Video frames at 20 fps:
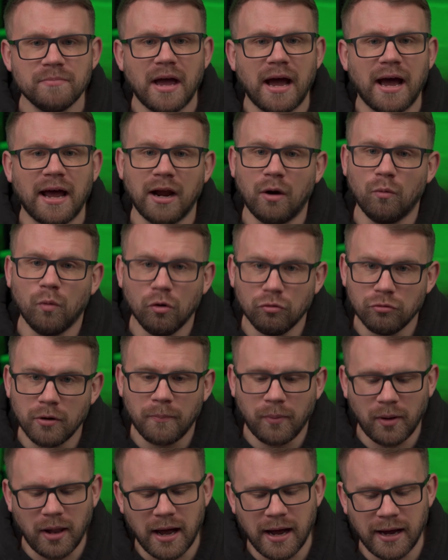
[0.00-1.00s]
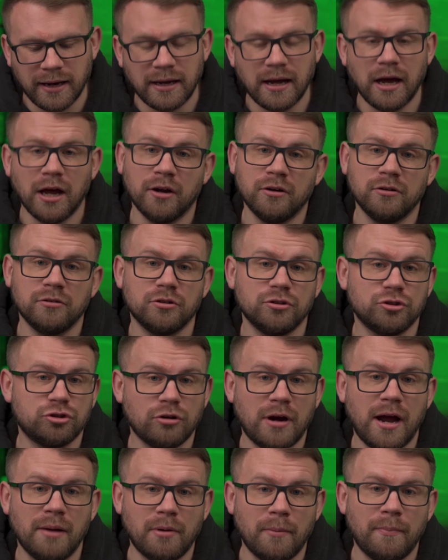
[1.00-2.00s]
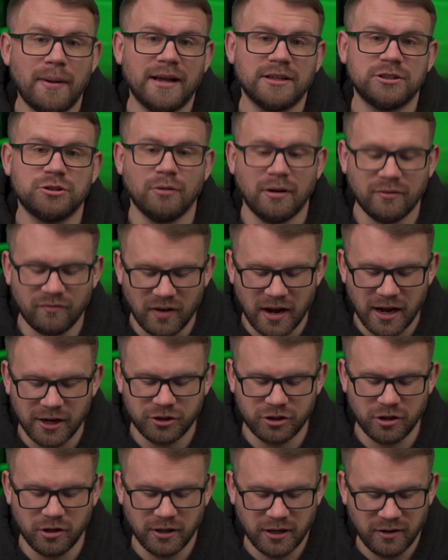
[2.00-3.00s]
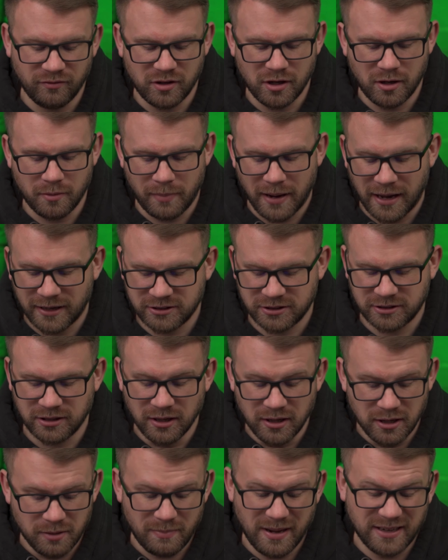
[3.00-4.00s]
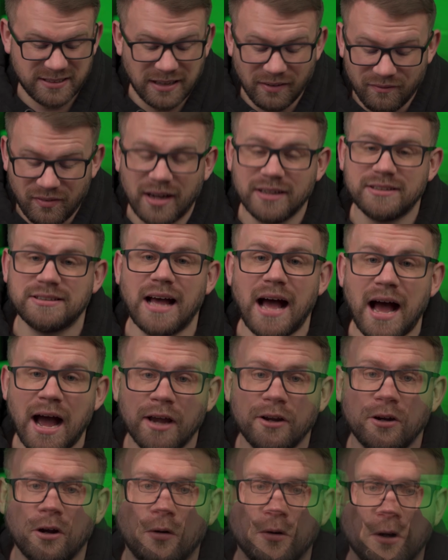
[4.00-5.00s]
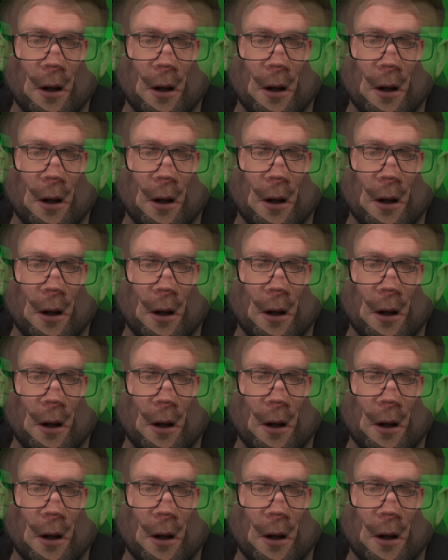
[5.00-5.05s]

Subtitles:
And I will reply and try my best to advise you and give you the best advice that I know.